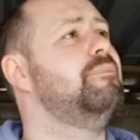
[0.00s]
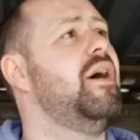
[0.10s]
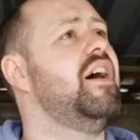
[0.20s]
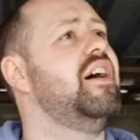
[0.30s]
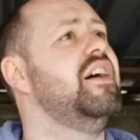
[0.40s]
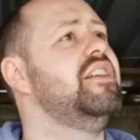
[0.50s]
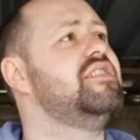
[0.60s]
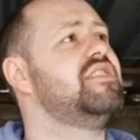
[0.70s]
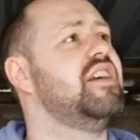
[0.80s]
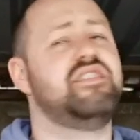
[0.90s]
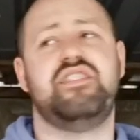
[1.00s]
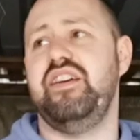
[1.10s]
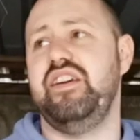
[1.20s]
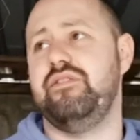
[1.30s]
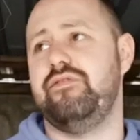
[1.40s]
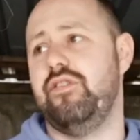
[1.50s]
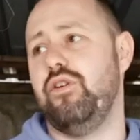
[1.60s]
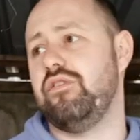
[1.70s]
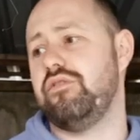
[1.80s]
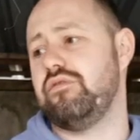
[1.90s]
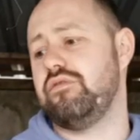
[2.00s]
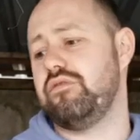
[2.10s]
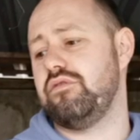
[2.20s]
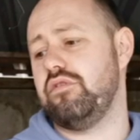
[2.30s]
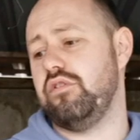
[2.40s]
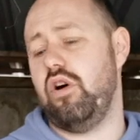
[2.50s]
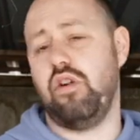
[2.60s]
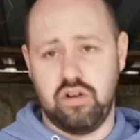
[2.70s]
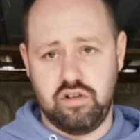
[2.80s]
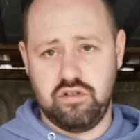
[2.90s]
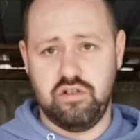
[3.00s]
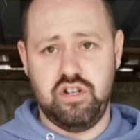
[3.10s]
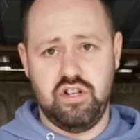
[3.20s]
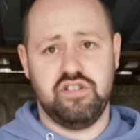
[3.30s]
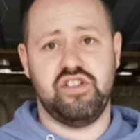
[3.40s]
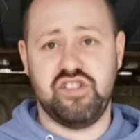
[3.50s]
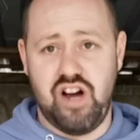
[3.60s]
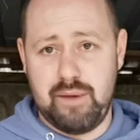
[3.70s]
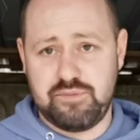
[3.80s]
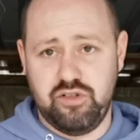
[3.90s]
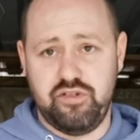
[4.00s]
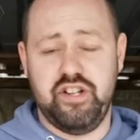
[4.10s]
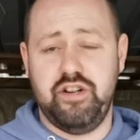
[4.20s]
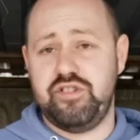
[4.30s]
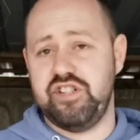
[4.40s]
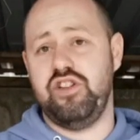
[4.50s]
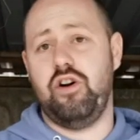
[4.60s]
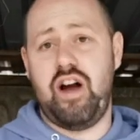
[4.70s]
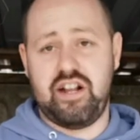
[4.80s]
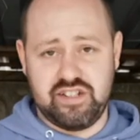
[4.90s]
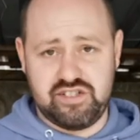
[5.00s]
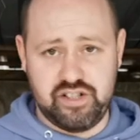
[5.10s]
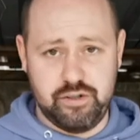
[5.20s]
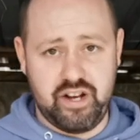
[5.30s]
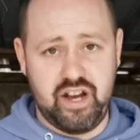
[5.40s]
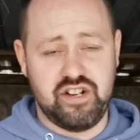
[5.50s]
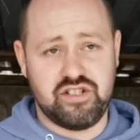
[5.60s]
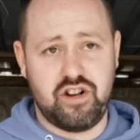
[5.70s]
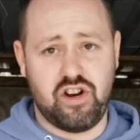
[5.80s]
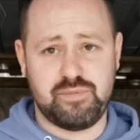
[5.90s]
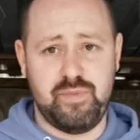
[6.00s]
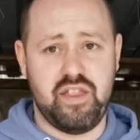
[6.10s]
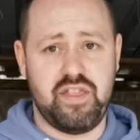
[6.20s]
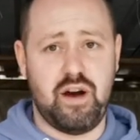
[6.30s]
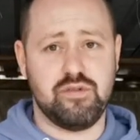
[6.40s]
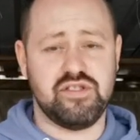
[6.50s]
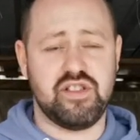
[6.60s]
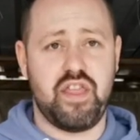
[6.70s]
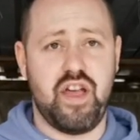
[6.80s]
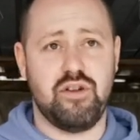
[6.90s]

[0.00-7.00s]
by 16 foot long. So it's not absolutely huge. It's no Alex Toon garage cost me thousands and